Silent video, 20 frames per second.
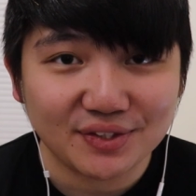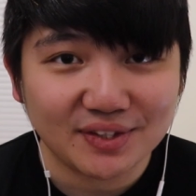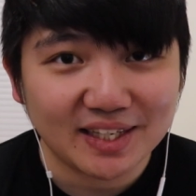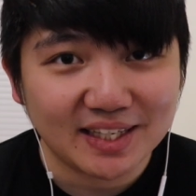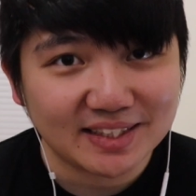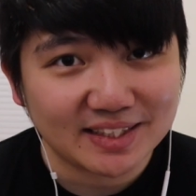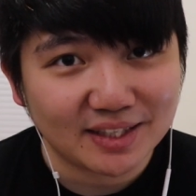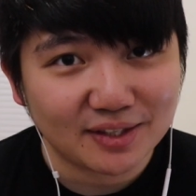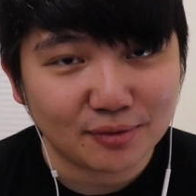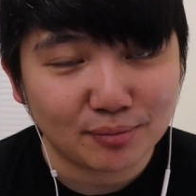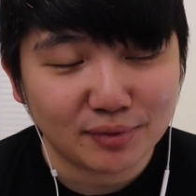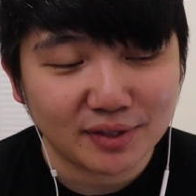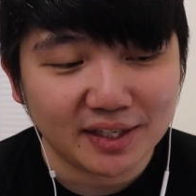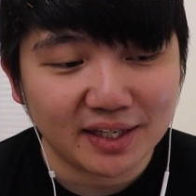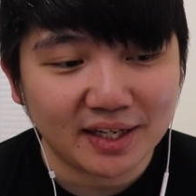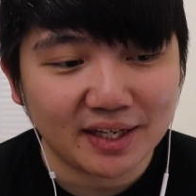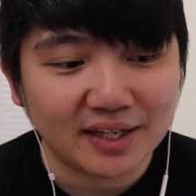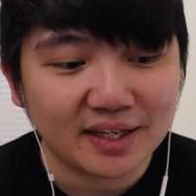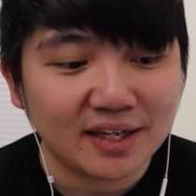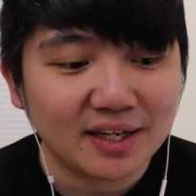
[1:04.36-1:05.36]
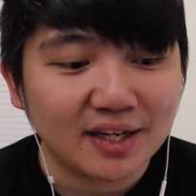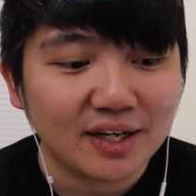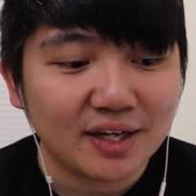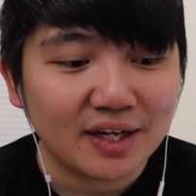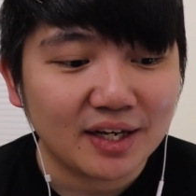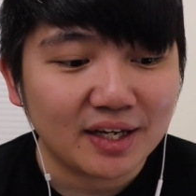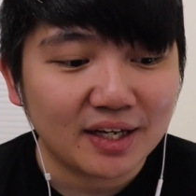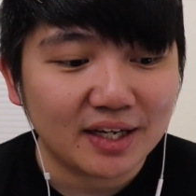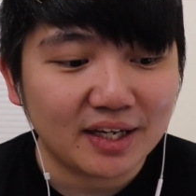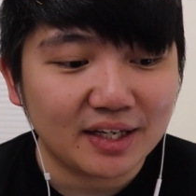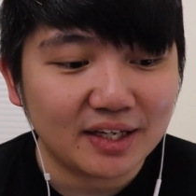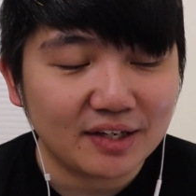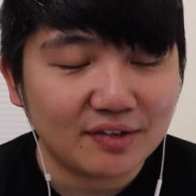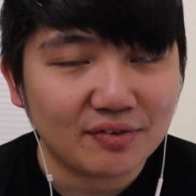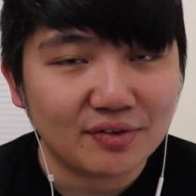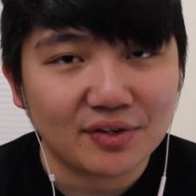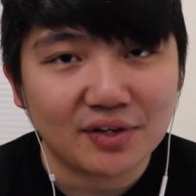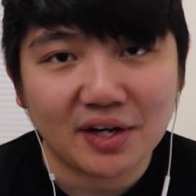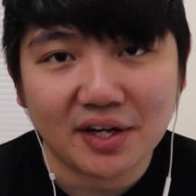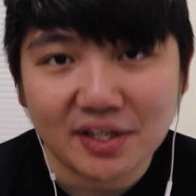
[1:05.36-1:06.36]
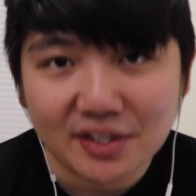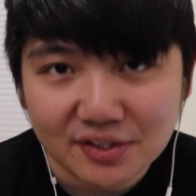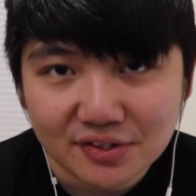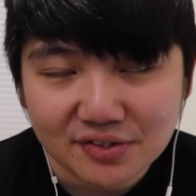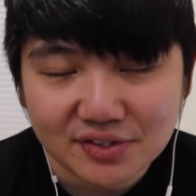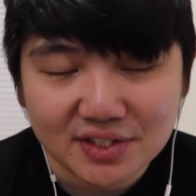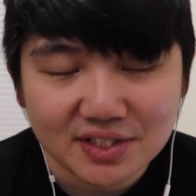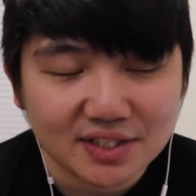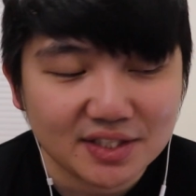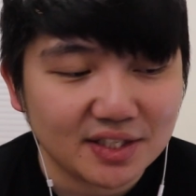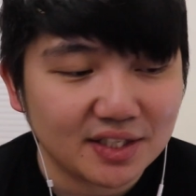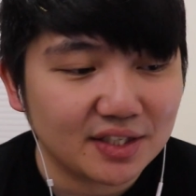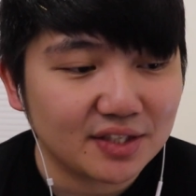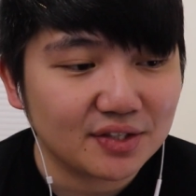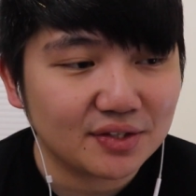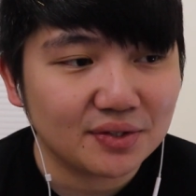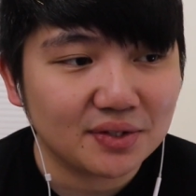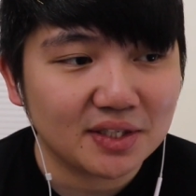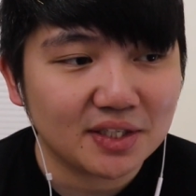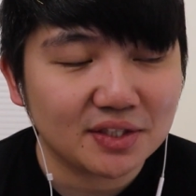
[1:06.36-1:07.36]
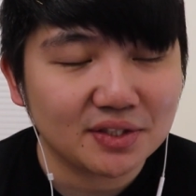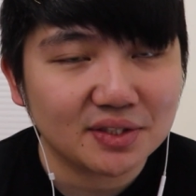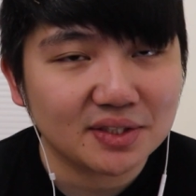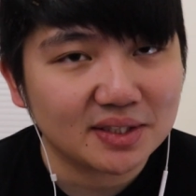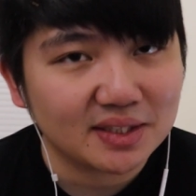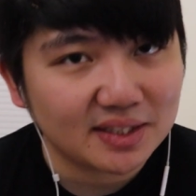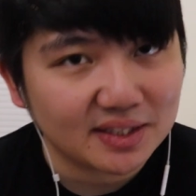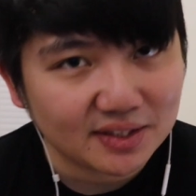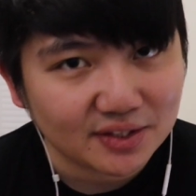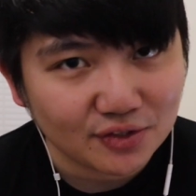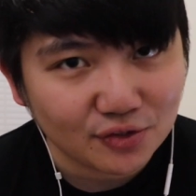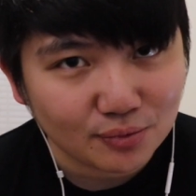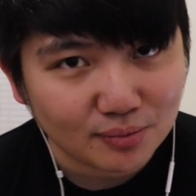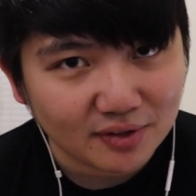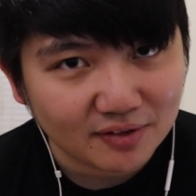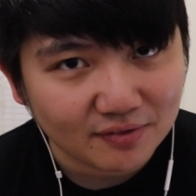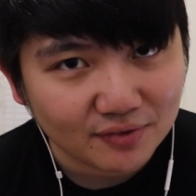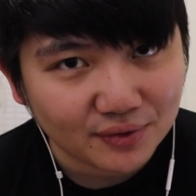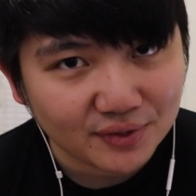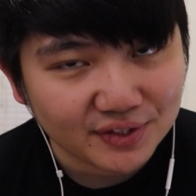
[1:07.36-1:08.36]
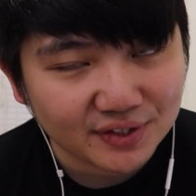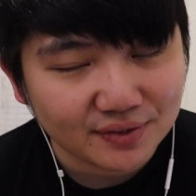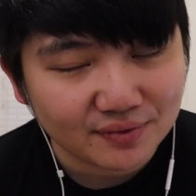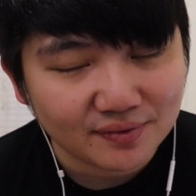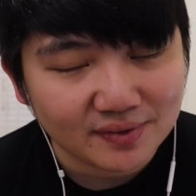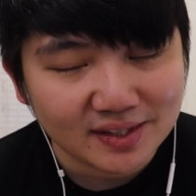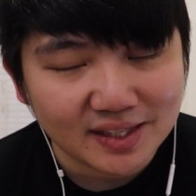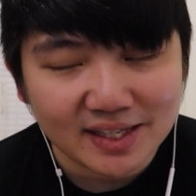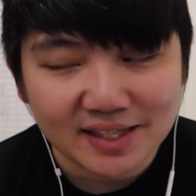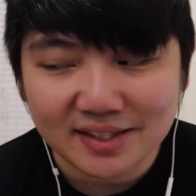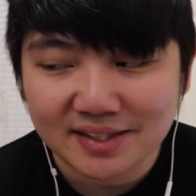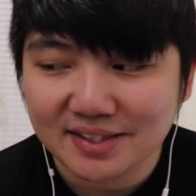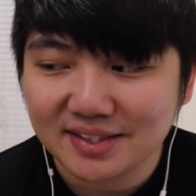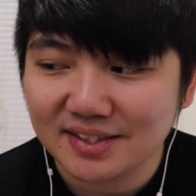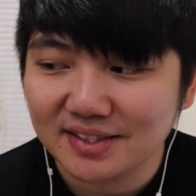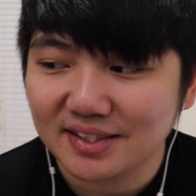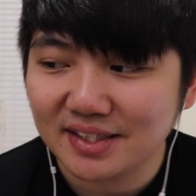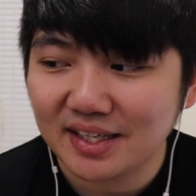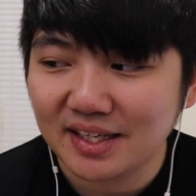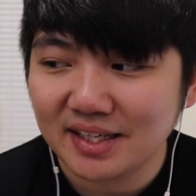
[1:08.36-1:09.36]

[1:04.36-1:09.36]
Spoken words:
you guys how to play. If you're not interested, you can just listen to my voice and relax.